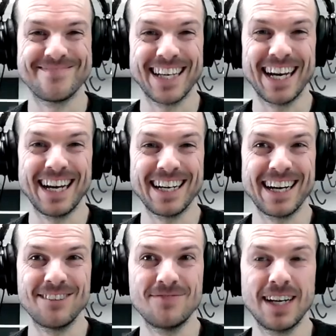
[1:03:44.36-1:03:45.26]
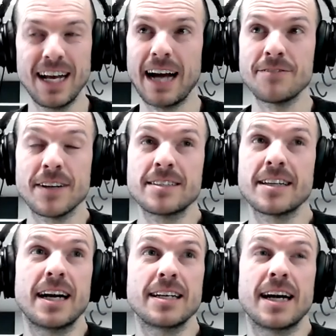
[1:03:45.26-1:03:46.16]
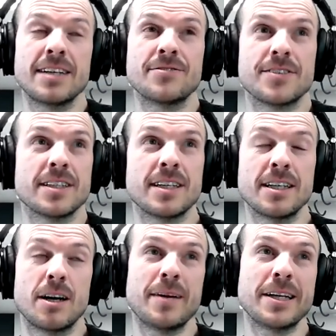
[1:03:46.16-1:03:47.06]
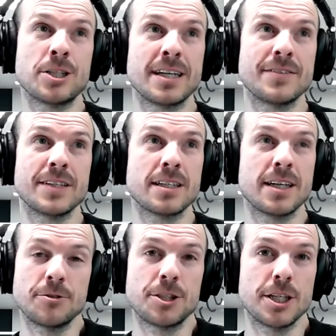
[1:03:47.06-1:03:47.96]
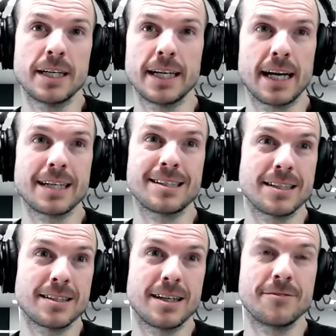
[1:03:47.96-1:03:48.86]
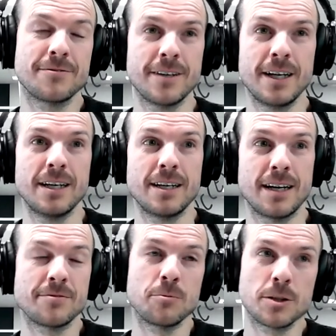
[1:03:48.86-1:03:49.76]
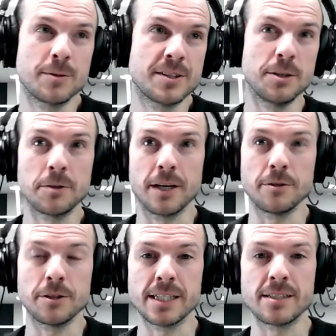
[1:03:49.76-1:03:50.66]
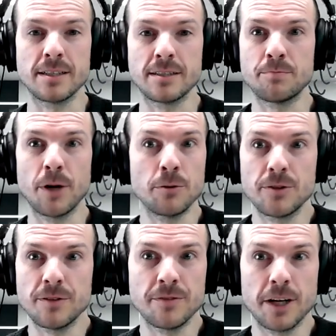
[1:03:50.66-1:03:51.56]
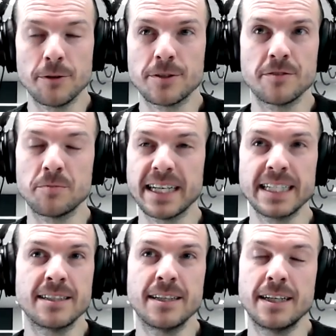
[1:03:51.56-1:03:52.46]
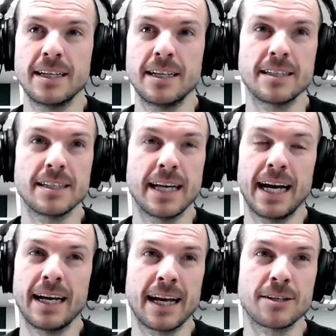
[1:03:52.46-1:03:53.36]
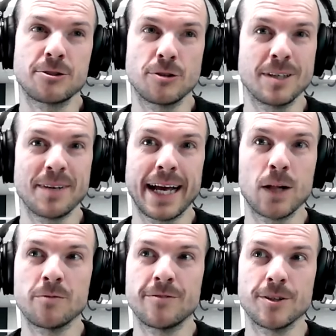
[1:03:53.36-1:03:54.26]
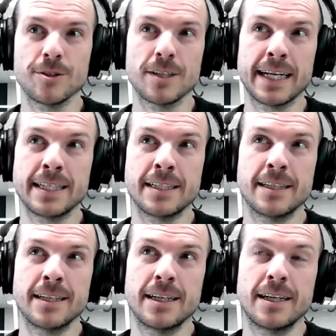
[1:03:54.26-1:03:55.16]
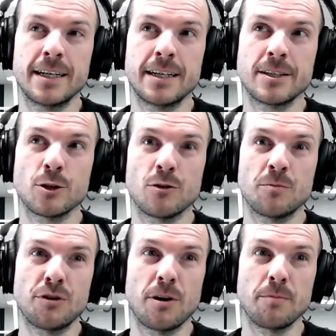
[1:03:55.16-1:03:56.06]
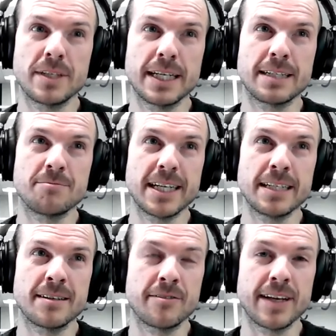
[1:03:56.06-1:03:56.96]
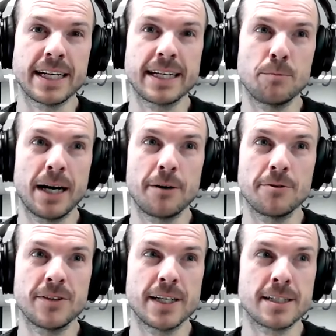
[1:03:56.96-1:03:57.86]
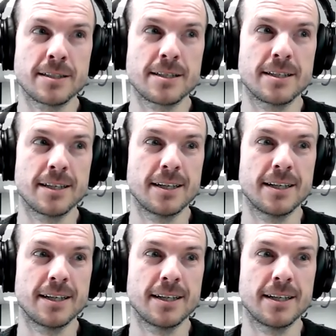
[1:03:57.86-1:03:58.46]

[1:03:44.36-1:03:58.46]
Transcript: yeah, yeah. I've listen. I, have you know I mentioned having a coach earlier. Like since oh, I've oh, yeah. I've worked with two coaches, and both of those have been yeah extremely helpful in sort of prompting me to think about things